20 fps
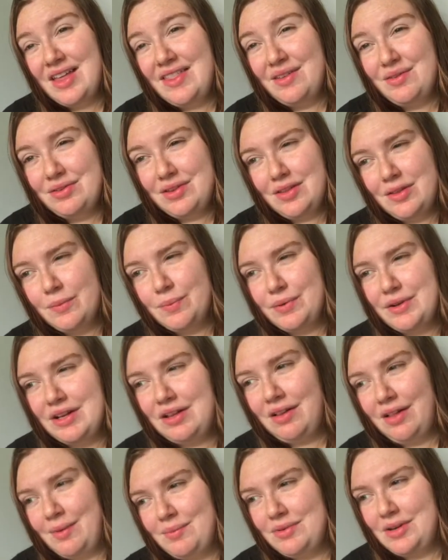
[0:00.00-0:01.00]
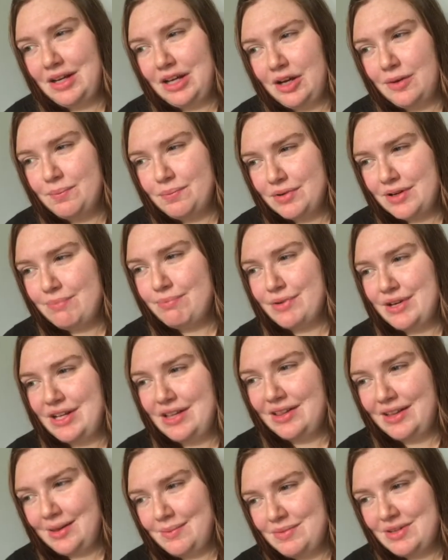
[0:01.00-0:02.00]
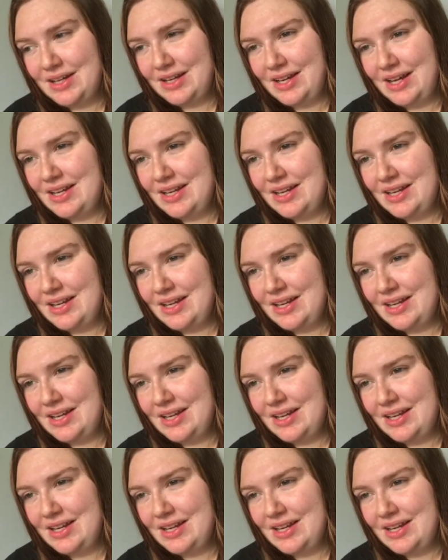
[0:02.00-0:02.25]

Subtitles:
It was either preeclamptic or pre-preeclamptic.